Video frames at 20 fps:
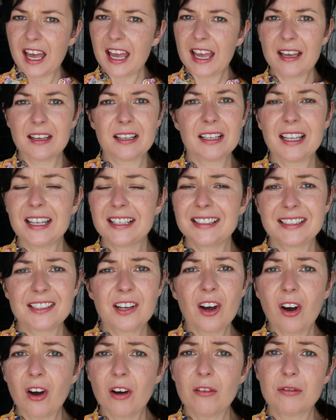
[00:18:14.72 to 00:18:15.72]
It's
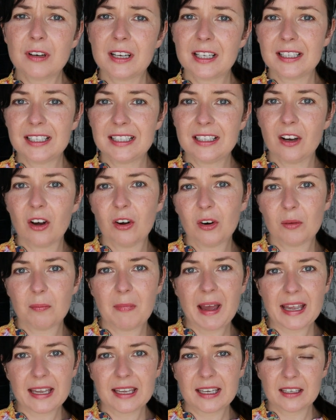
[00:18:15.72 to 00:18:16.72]
not a really long
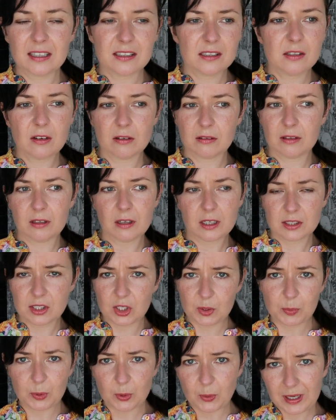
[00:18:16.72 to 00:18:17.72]
make. It's not a
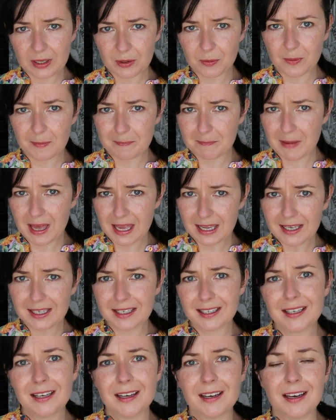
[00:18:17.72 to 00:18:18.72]
super quick
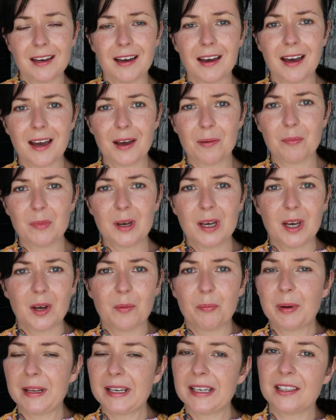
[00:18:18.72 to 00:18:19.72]
make,
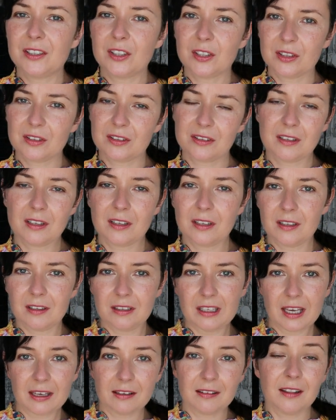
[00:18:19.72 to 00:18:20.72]
but it just,
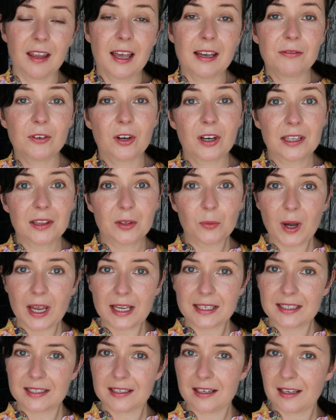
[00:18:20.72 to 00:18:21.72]
yeah, life got in the
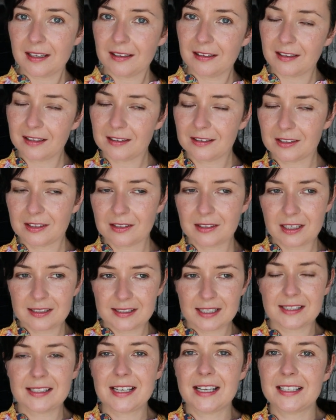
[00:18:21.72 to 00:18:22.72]
way, didn't it? And
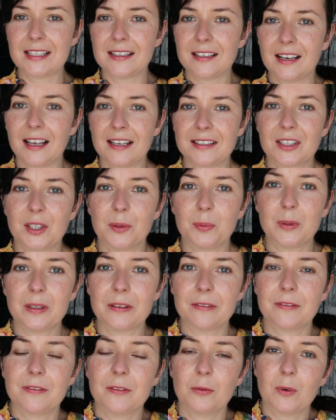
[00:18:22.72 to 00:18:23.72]
as I said in the last couple
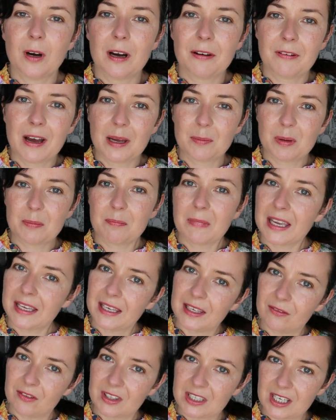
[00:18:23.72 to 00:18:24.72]
of What Have I Been
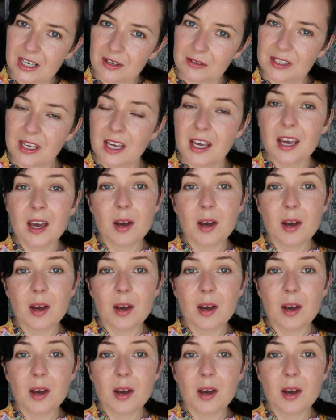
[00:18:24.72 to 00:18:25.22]
Making videos,